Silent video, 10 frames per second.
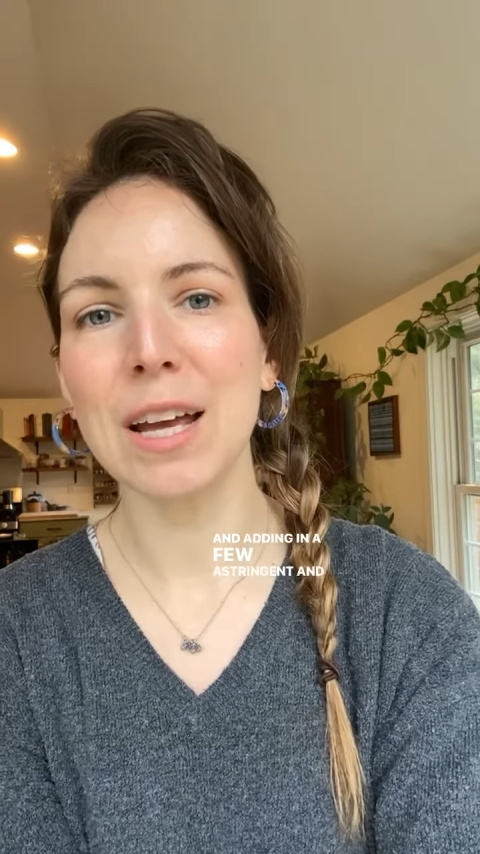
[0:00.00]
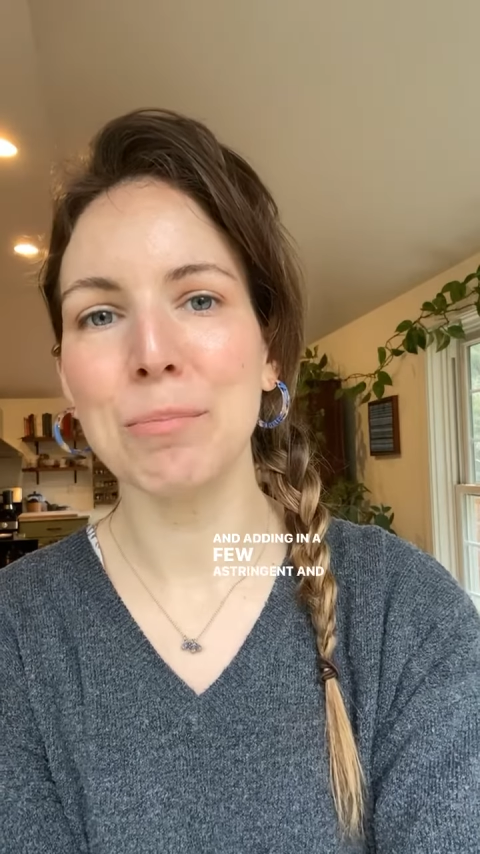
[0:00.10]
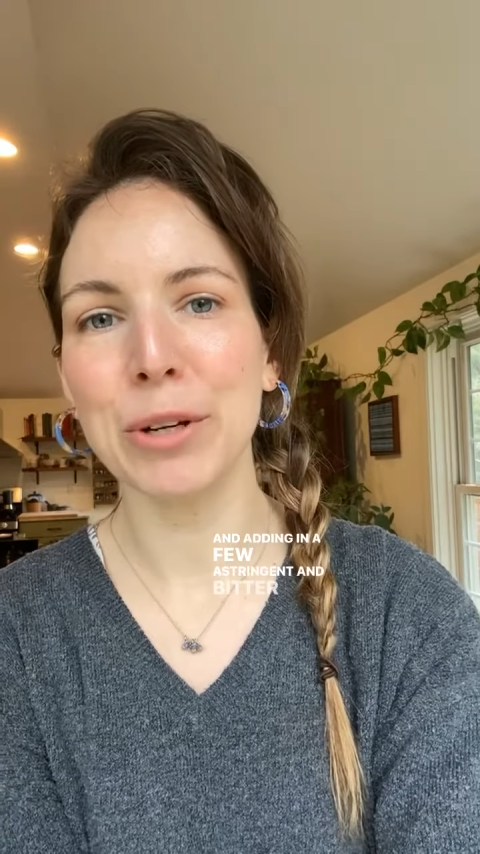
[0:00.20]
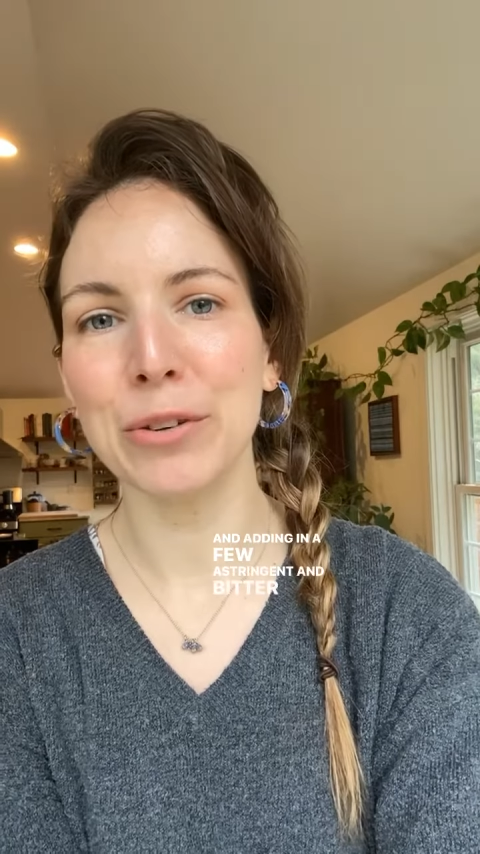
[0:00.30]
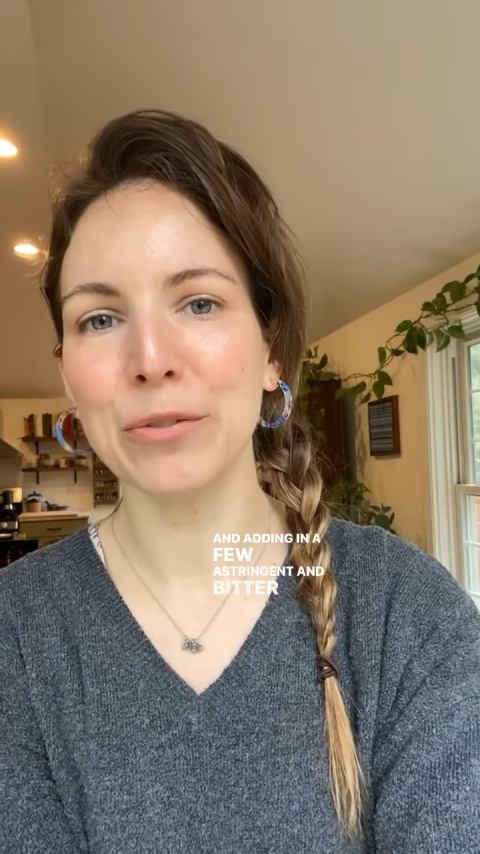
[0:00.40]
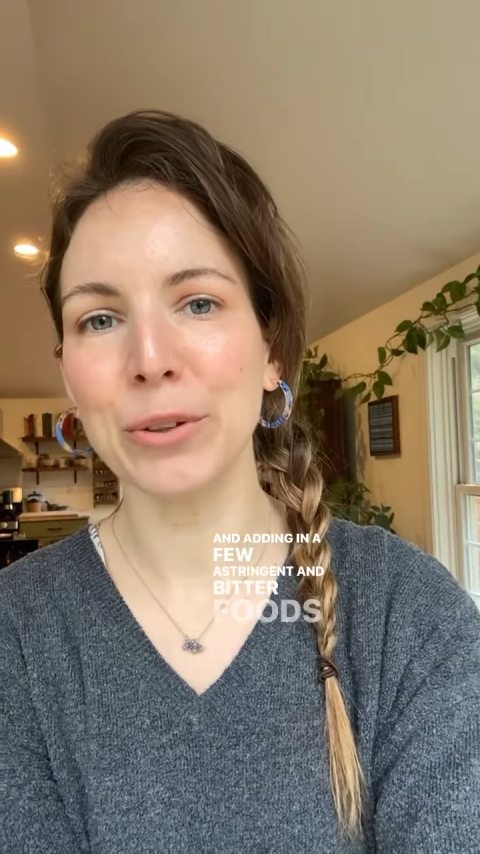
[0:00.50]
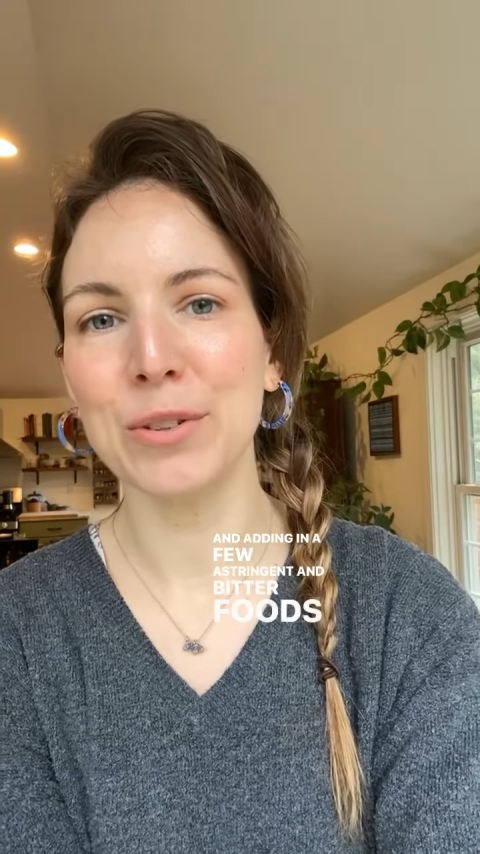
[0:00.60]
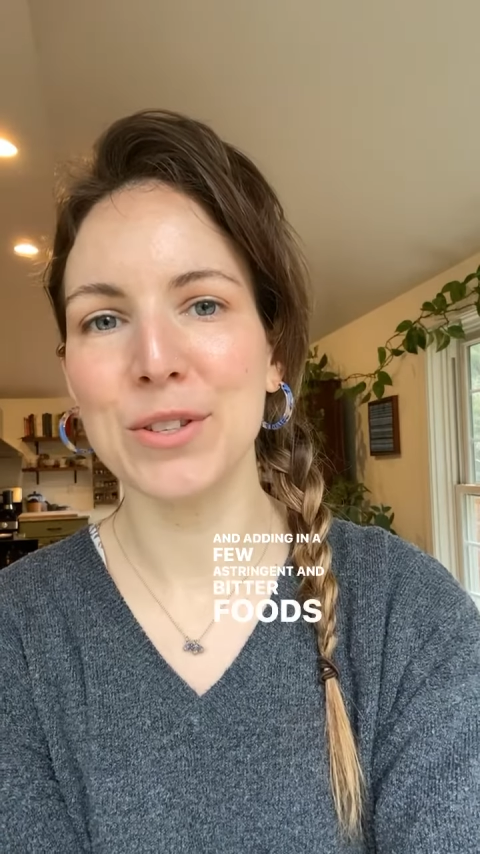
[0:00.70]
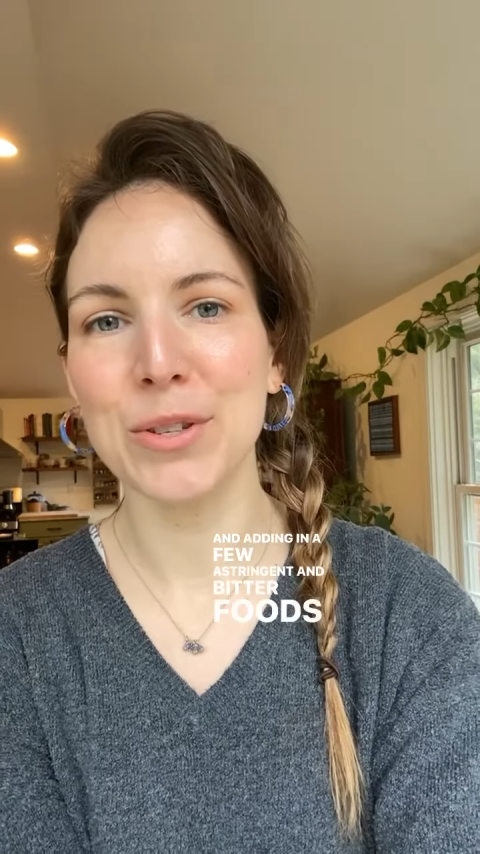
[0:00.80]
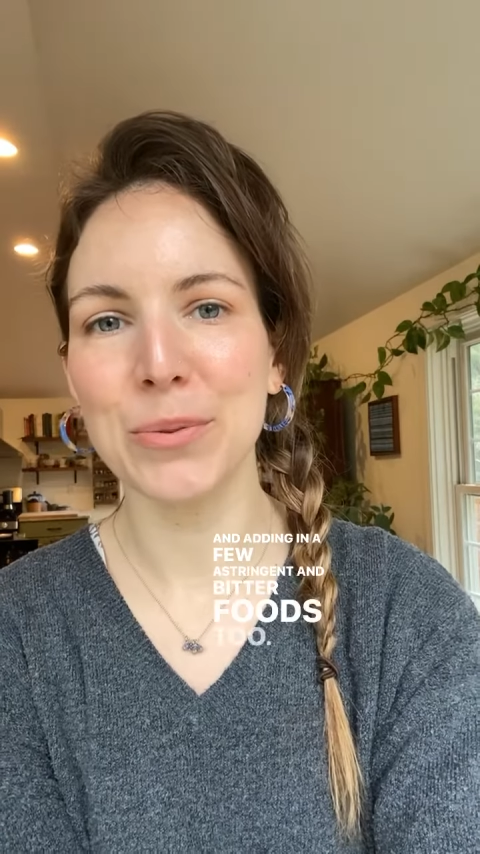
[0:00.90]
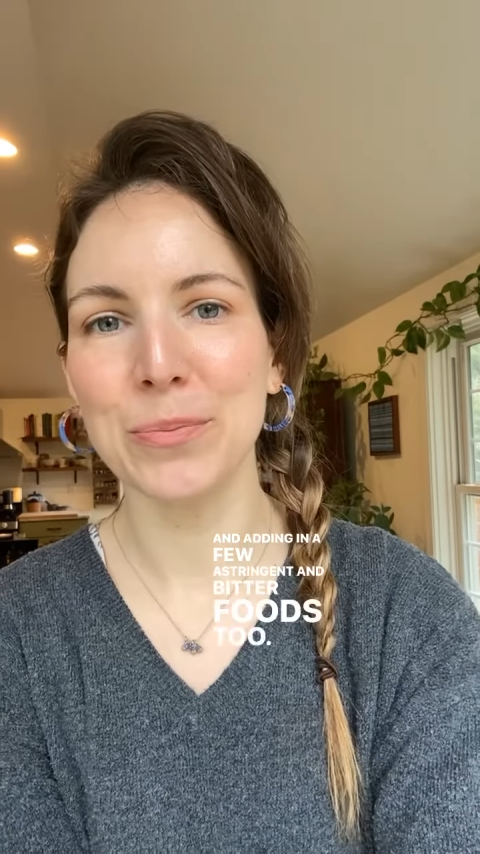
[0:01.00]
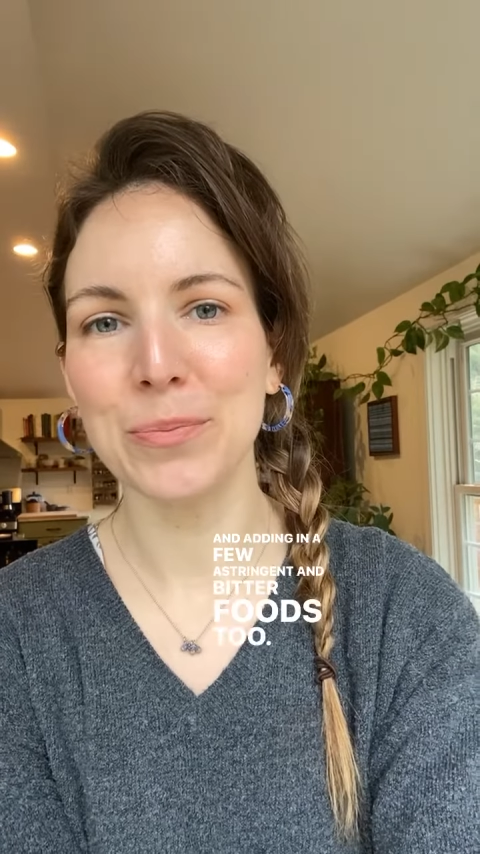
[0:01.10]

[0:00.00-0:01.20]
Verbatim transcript: and bitter foods too.